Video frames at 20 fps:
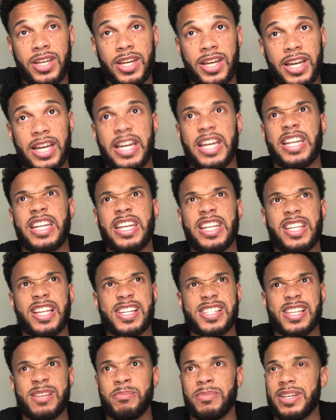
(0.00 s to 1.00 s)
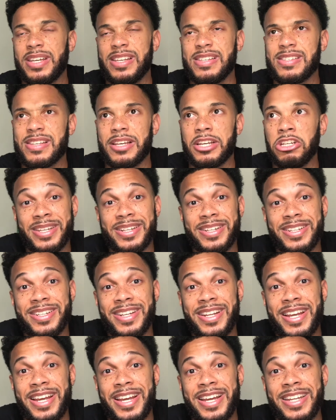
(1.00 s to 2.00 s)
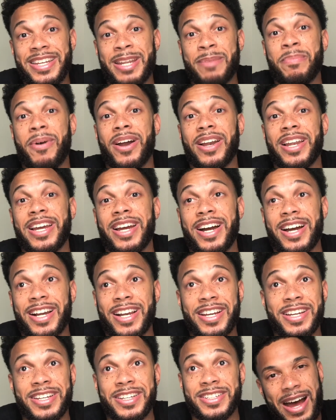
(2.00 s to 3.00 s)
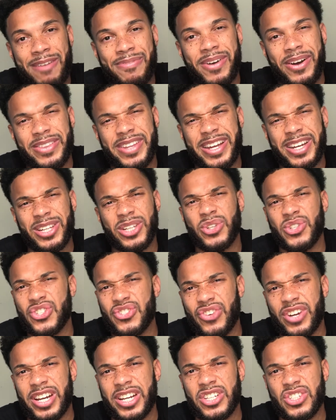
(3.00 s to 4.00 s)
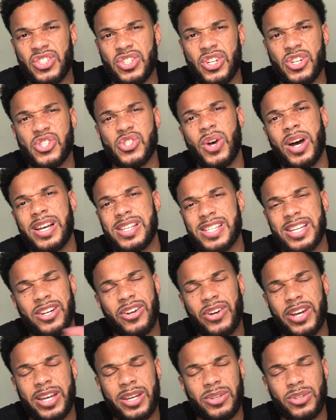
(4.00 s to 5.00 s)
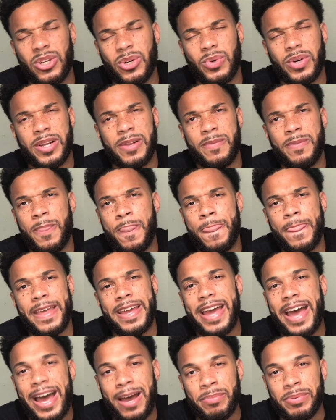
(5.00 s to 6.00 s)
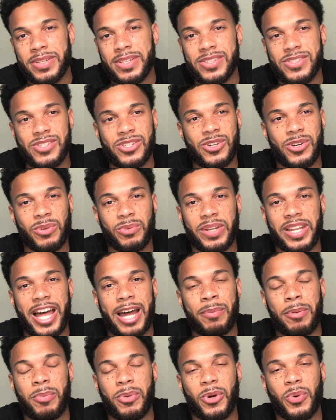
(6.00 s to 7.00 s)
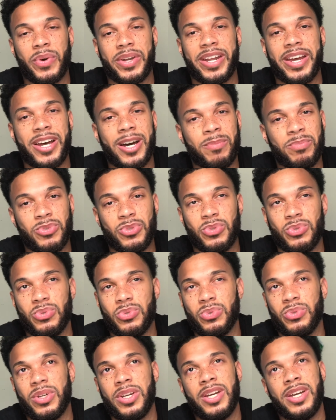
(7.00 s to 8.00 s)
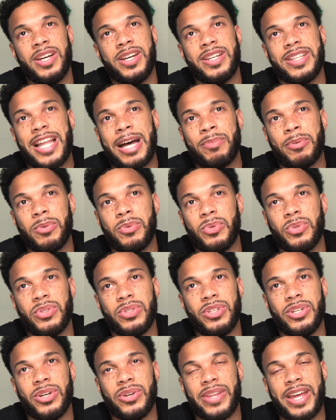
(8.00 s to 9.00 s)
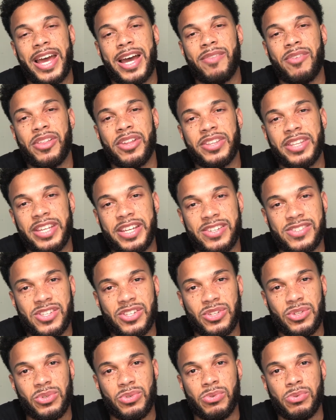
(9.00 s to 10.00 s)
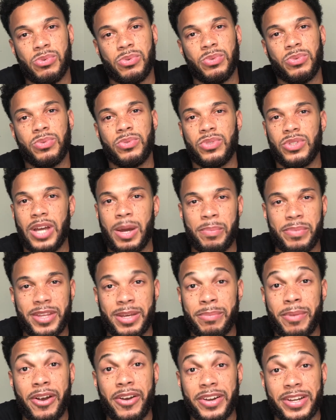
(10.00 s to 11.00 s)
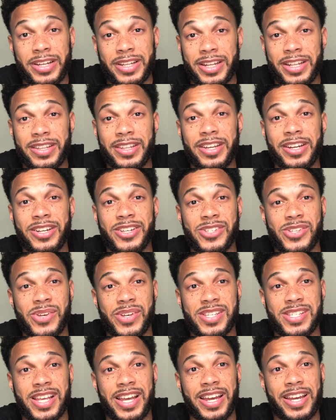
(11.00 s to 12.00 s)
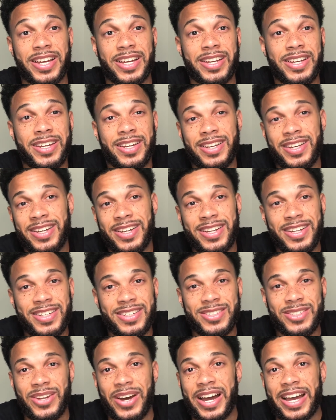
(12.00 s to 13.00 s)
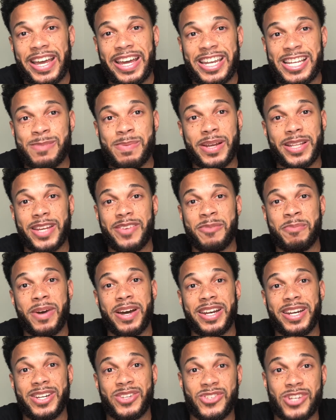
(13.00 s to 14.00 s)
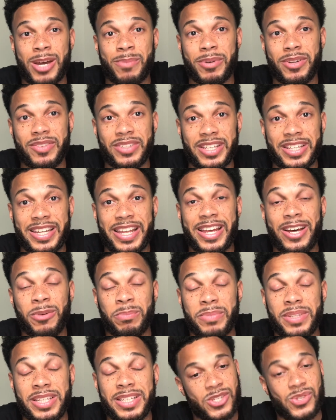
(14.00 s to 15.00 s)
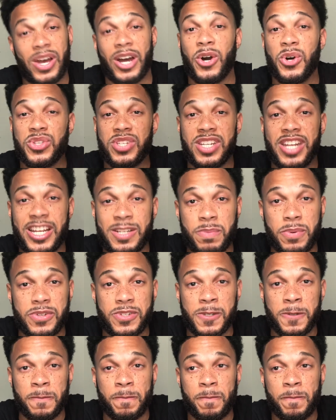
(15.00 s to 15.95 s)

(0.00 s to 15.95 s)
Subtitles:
And he looks at me, he said, "Ne parle anglais." I found that a little strange, so I said, okay, you know what? It happens. A lot of people don't want to help you. A lot of people, they have other things to do. I'm the American in there, so it's like, I can't expect everybody to drop everything to help me. So I go to the next person.